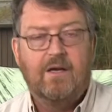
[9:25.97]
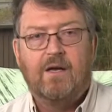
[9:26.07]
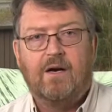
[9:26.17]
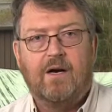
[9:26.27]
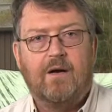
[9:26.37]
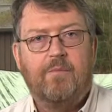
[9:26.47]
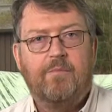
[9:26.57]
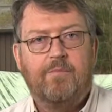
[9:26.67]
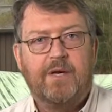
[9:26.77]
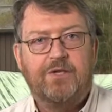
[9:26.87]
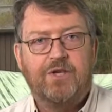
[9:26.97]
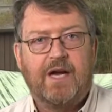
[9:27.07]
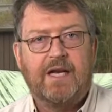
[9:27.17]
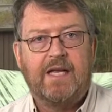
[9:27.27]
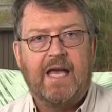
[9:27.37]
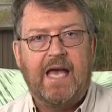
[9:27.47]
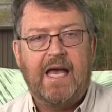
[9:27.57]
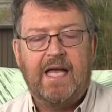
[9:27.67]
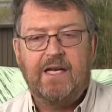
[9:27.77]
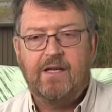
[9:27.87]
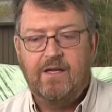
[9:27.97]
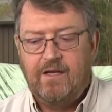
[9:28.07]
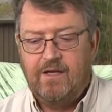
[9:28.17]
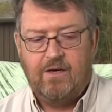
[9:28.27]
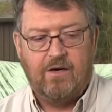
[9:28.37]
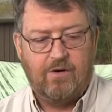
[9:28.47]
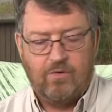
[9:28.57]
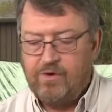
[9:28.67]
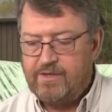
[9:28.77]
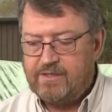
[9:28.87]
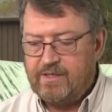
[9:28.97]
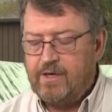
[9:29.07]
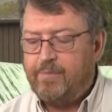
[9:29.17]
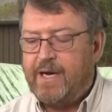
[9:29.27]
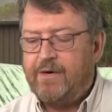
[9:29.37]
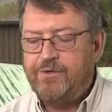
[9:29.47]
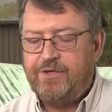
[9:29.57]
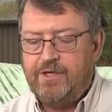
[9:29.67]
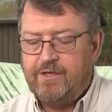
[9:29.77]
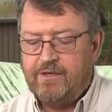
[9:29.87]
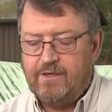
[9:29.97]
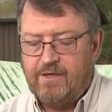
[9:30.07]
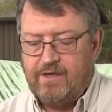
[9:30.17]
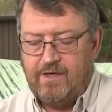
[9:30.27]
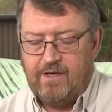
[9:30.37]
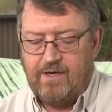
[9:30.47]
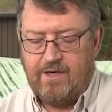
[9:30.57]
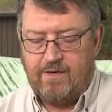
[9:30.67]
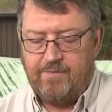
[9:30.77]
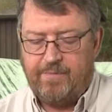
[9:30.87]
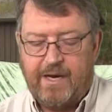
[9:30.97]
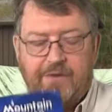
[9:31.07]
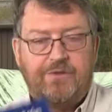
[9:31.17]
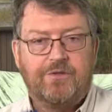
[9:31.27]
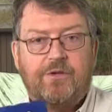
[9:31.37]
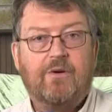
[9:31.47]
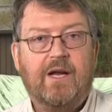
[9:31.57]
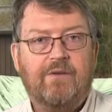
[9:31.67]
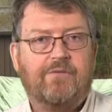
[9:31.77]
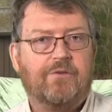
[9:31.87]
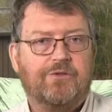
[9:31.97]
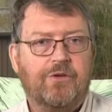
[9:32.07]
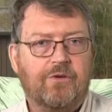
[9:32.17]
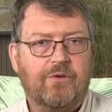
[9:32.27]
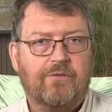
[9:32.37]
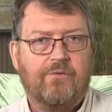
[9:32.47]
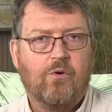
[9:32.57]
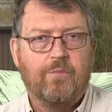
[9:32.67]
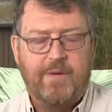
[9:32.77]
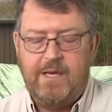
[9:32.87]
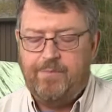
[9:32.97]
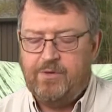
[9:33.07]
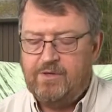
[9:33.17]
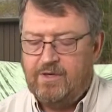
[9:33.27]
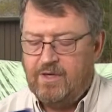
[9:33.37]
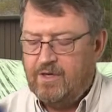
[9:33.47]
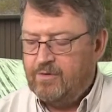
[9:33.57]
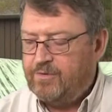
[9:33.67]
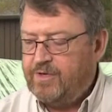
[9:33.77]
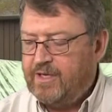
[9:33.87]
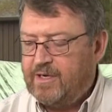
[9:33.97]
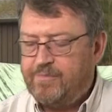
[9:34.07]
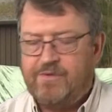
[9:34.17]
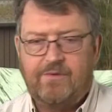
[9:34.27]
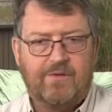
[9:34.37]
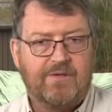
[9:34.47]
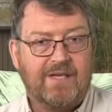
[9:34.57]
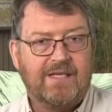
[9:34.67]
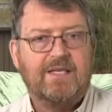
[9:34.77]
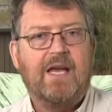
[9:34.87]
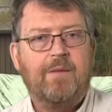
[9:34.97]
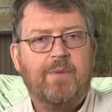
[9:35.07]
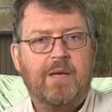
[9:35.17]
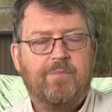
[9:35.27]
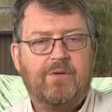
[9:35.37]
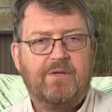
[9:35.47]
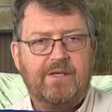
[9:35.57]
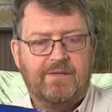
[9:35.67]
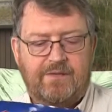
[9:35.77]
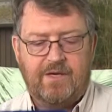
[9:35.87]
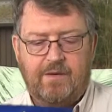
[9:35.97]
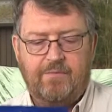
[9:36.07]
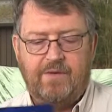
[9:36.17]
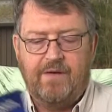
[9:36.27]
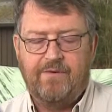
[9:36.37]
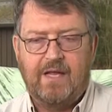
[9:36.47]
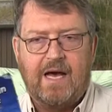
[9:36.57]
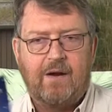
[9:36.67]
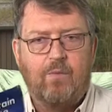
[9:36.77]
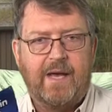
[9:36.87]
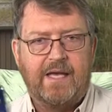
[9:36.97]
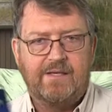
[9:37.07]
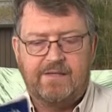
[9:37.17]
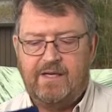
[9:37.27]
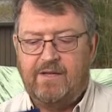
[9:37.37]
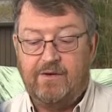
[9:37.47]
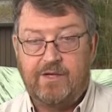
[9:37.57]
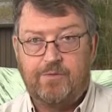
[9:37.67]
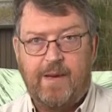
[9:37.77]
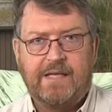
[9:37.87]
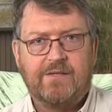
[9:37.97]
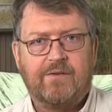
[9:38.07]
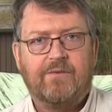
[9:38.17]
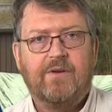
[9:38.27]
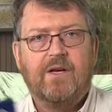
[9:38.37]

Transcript: giant can or this little pouch here. The pouches are great for 2 to 4 people. When you get up 6, 8 people, these have a lot of waste and they're expensive.